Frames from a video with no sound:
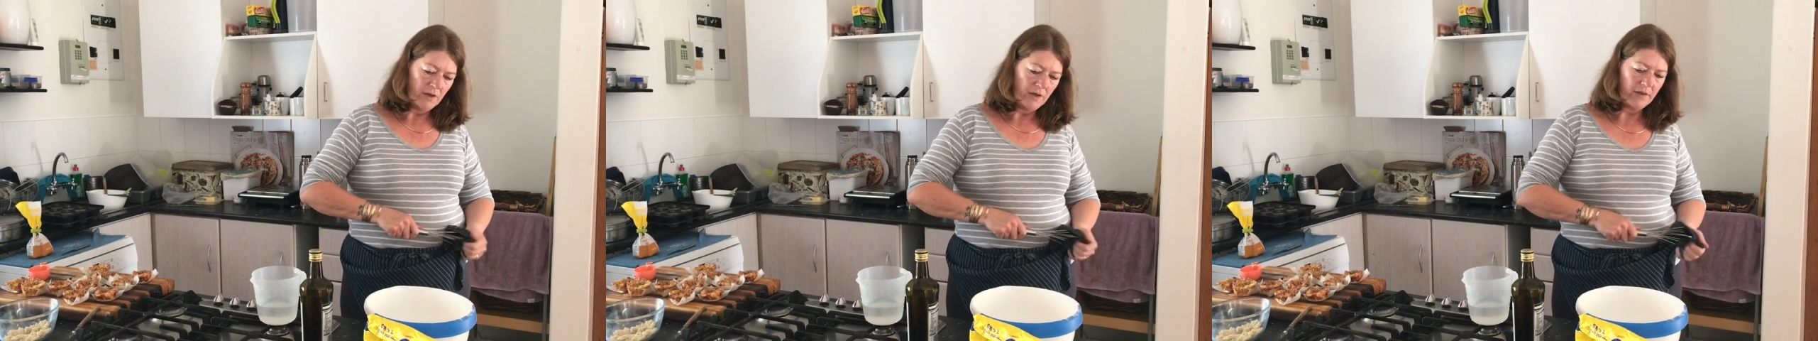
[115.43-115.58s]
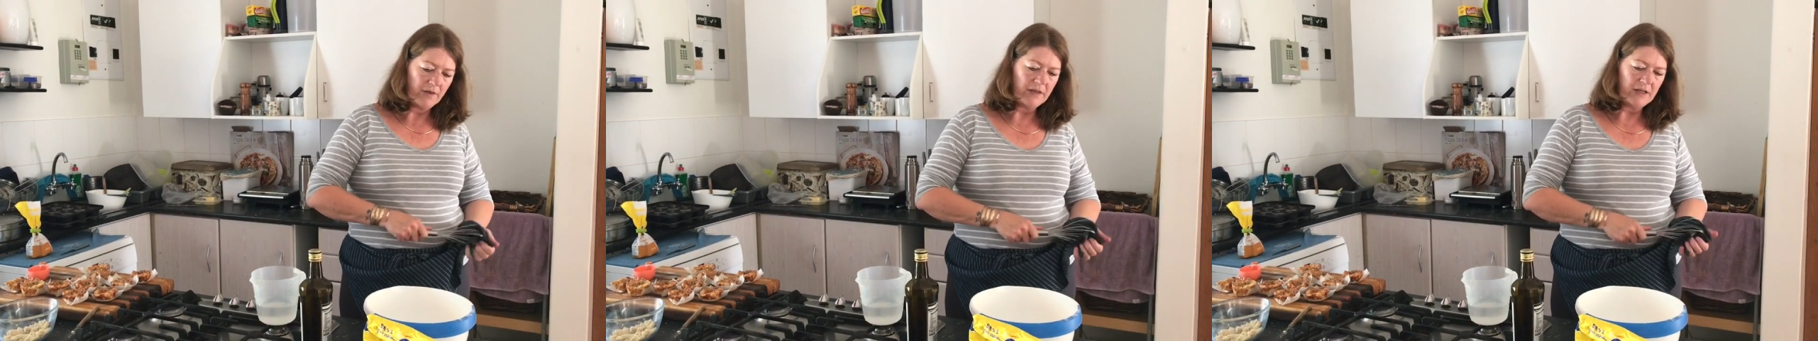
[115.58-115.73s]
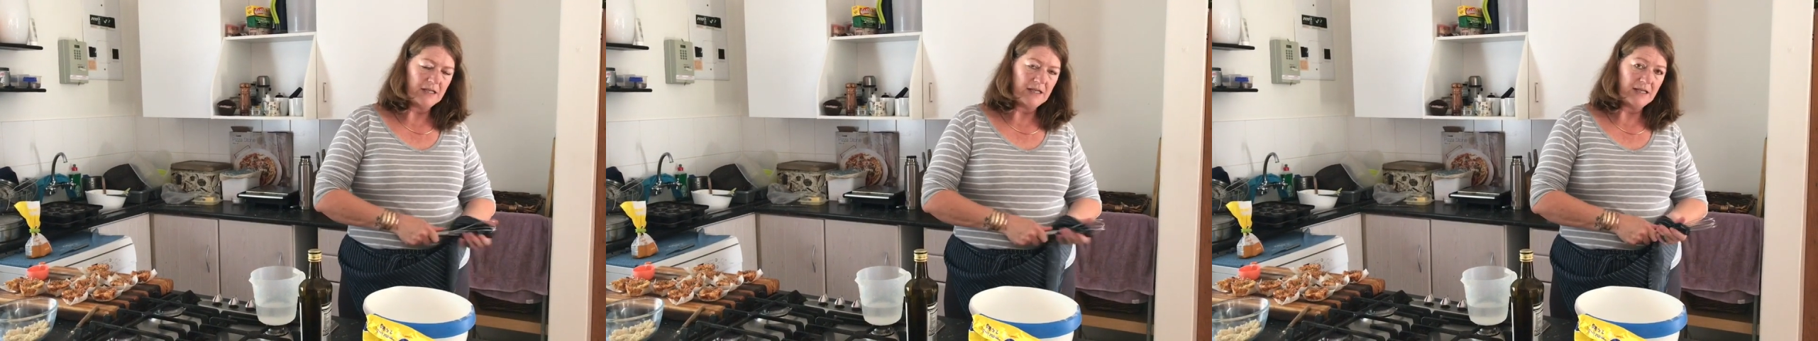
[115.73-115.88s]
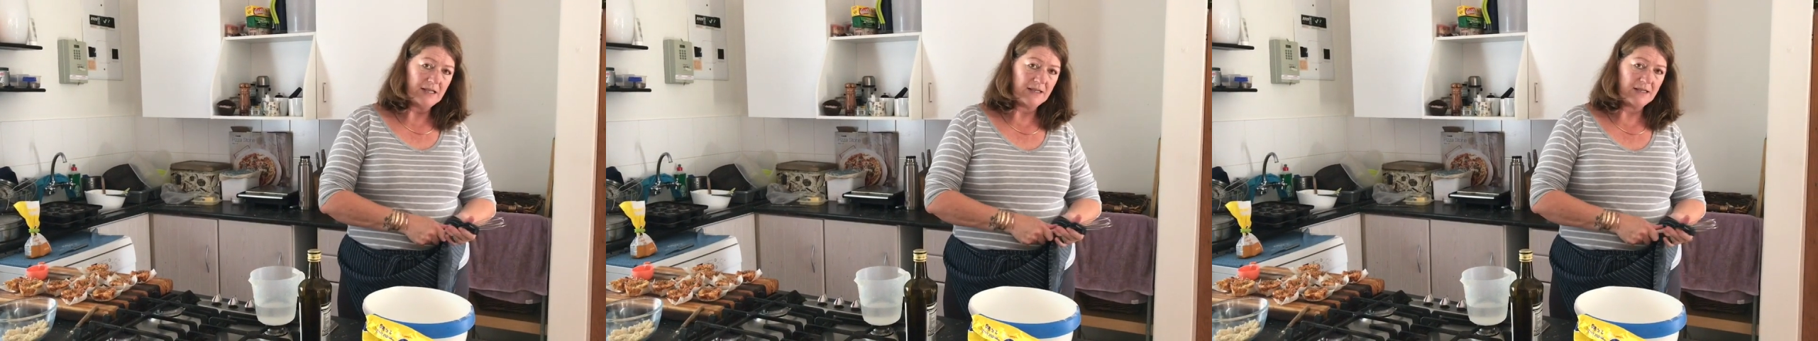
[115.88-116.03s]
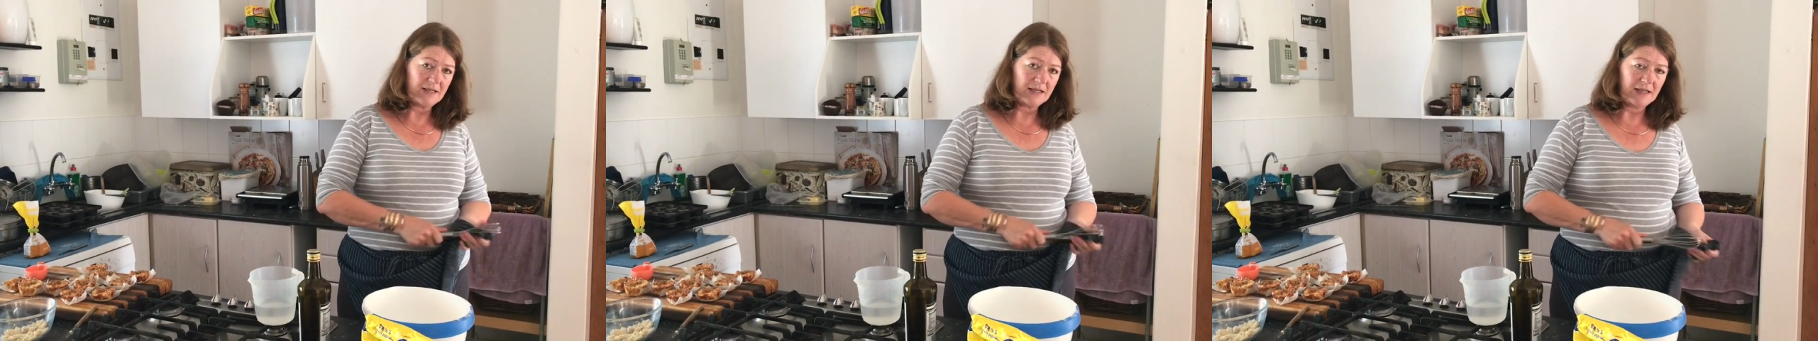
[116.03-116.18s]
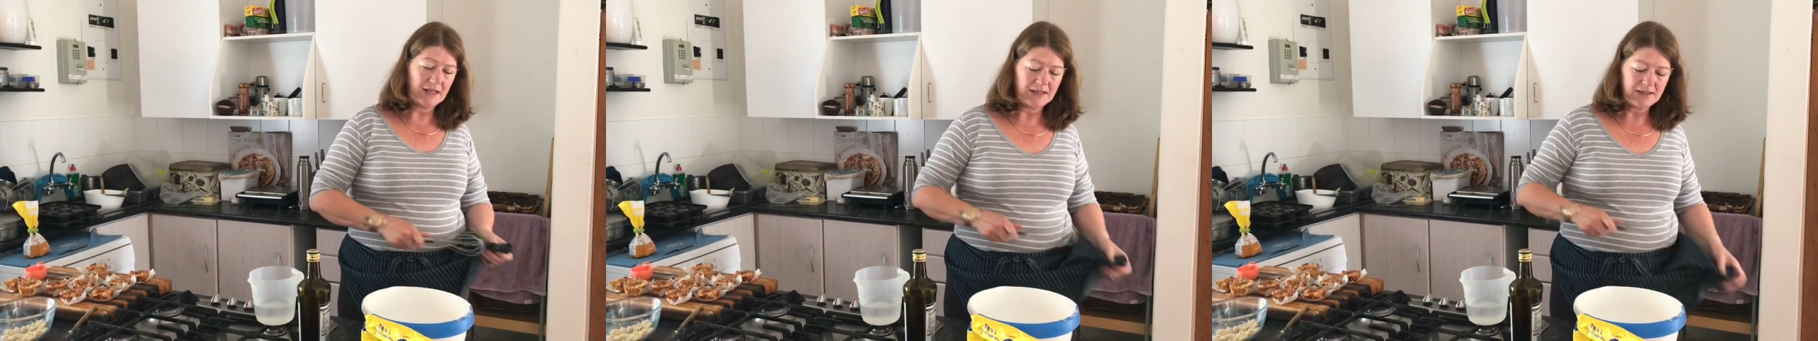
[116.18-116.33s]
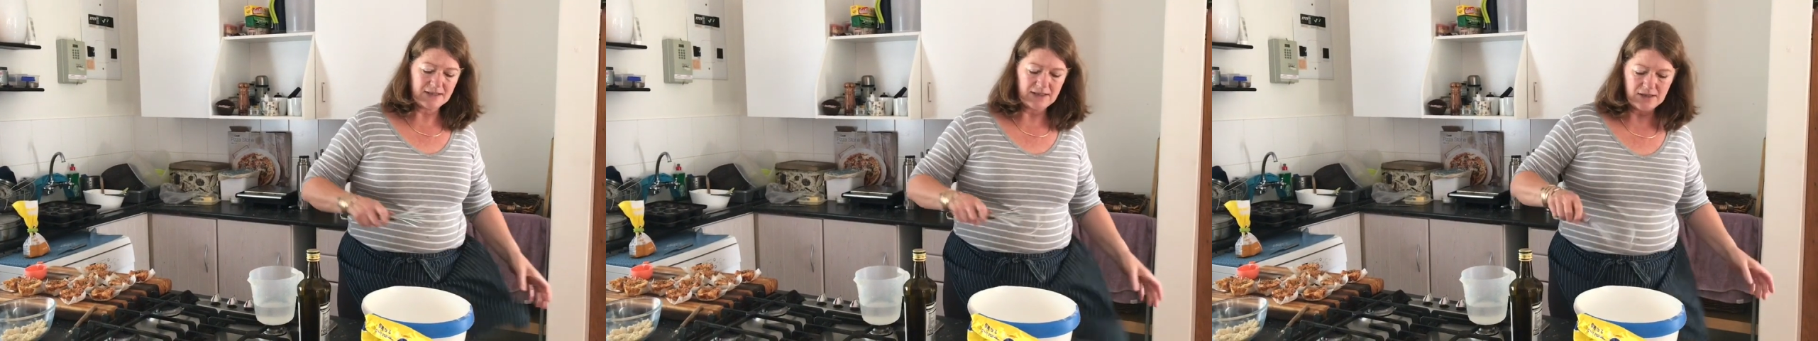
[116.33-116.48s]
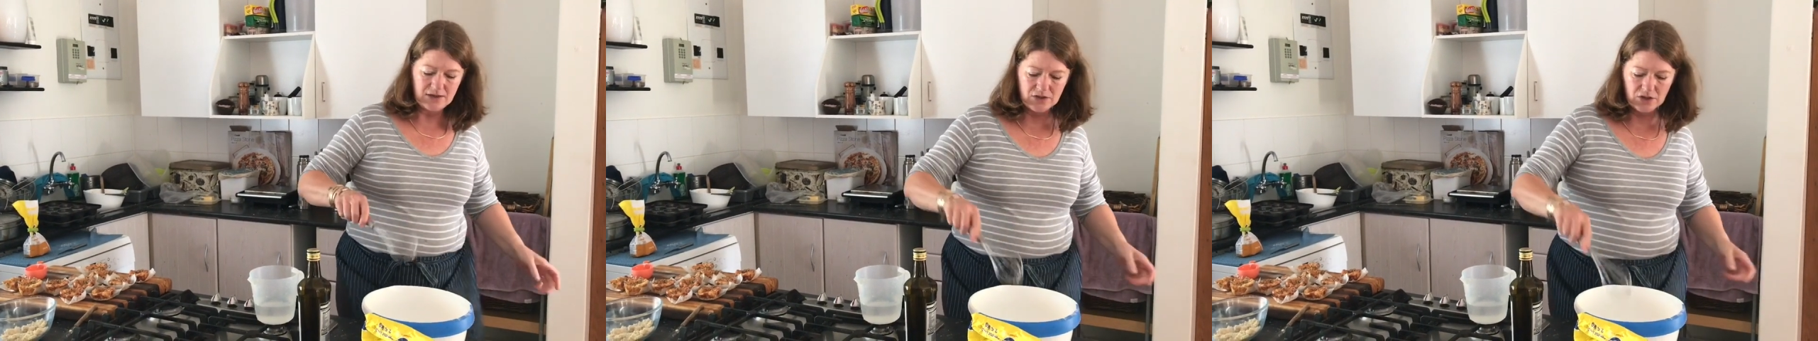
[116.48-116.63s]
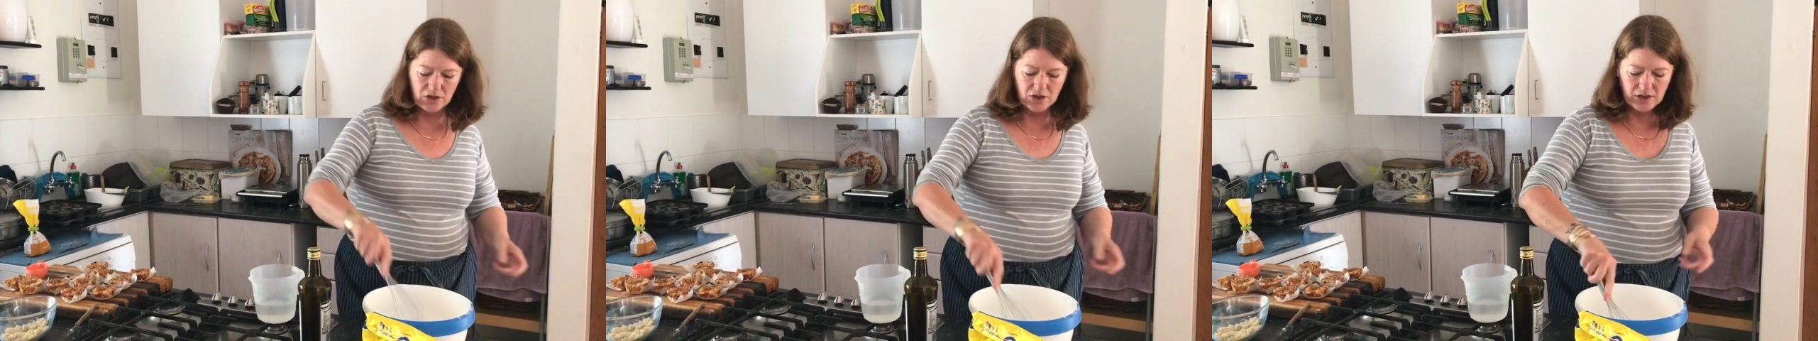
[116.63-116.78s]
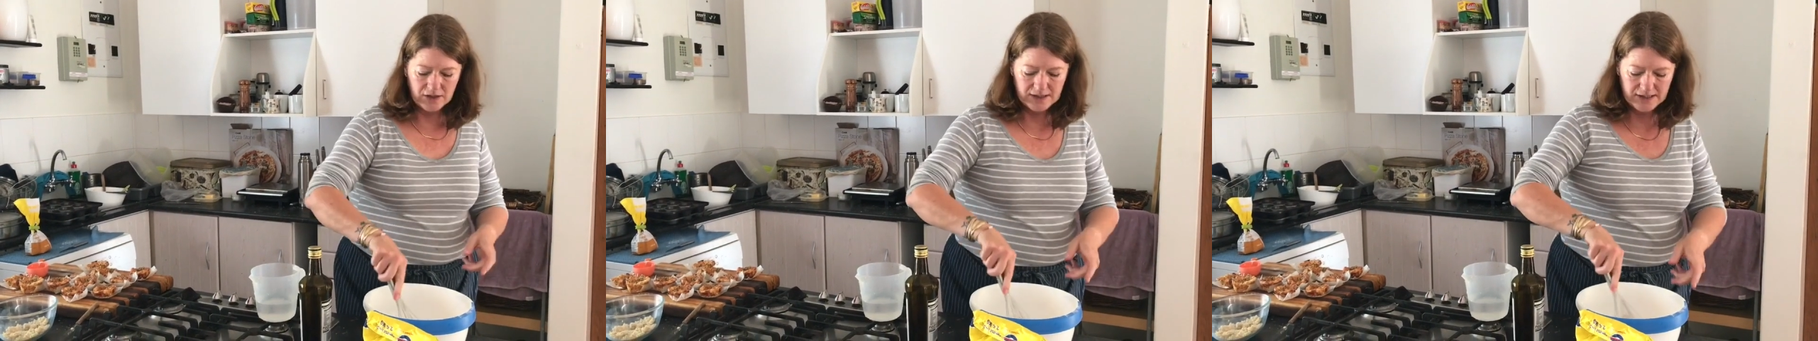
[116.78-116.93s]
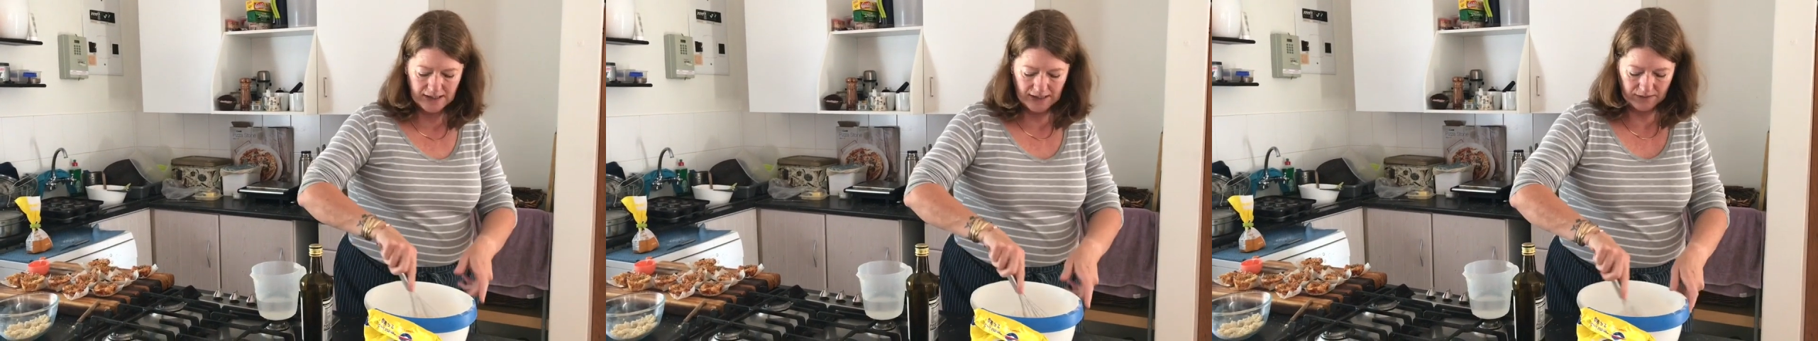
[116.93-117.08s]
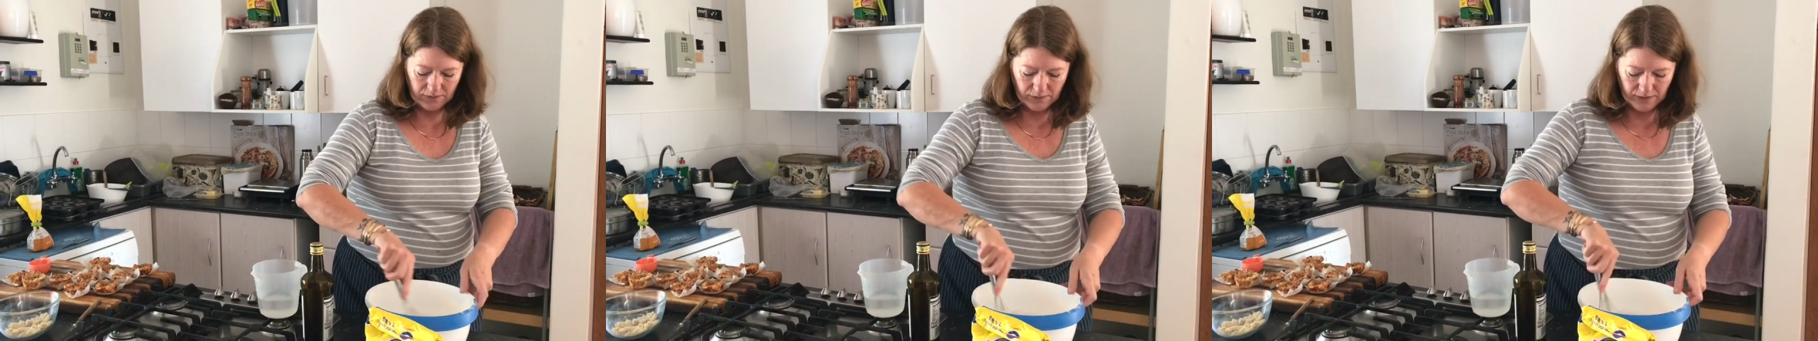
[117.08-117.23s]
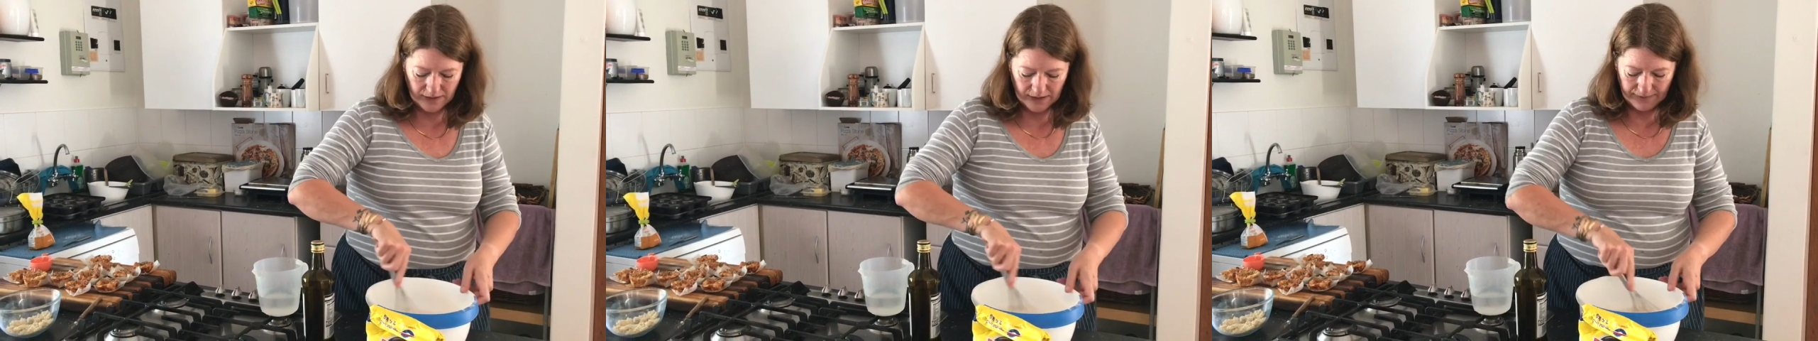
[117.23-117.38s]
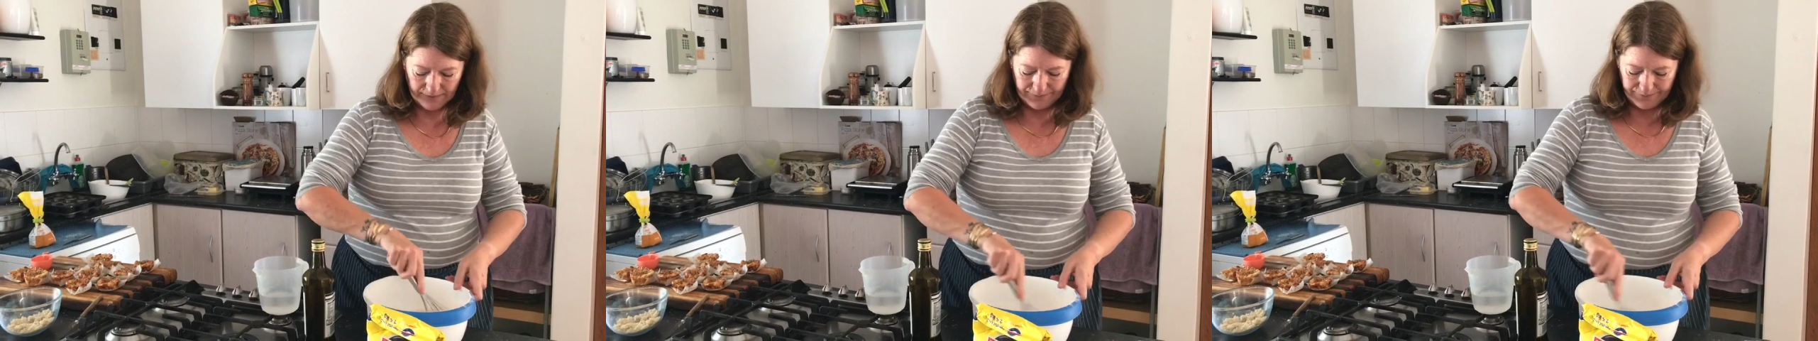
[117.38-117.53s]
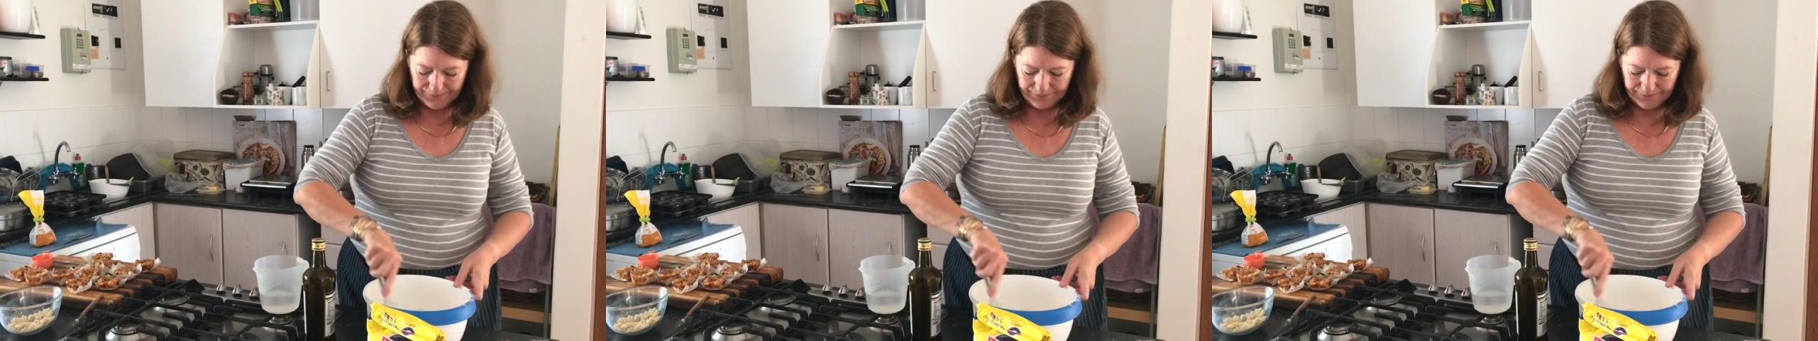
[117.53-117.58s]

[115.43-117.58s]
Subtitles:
the yeast gets into contact with it.